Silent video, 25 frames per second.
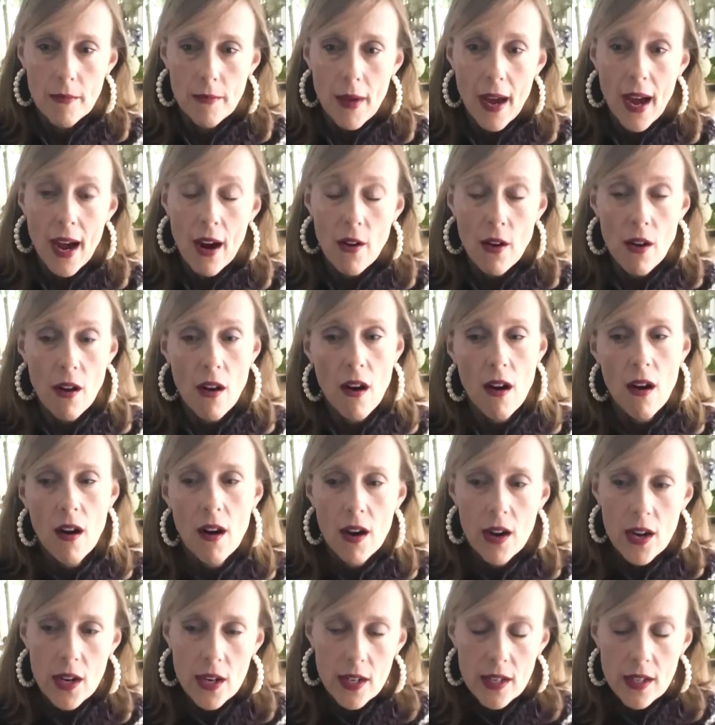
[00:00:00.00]
our
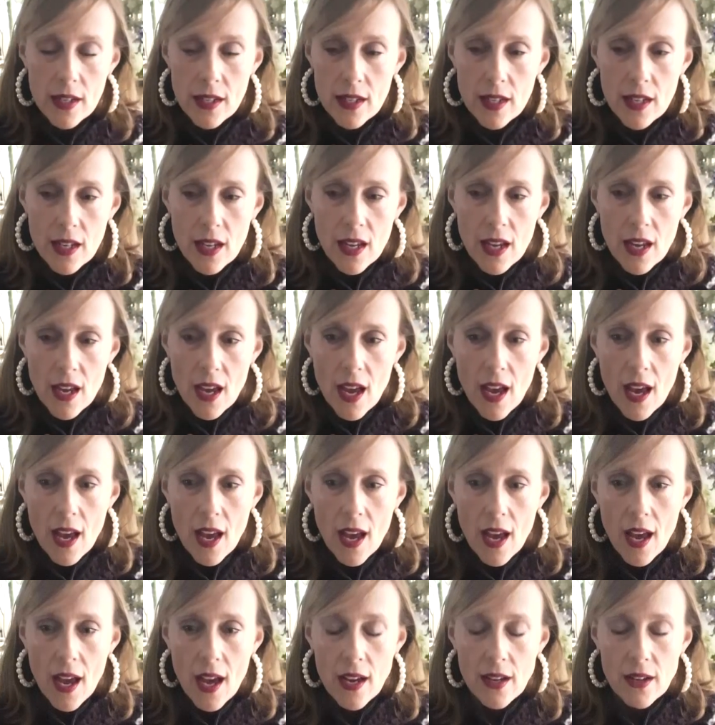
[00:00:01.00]
heart
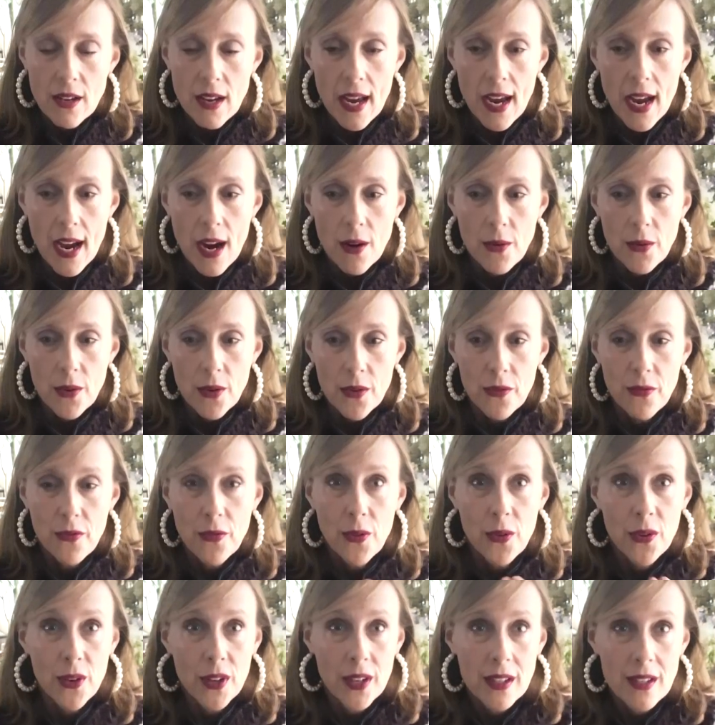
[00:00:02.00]
and our
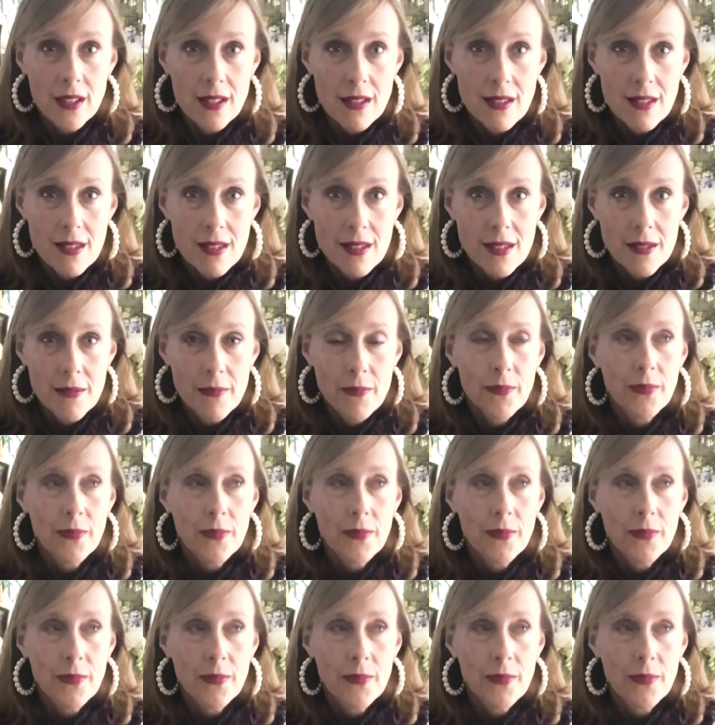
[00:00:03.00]
voice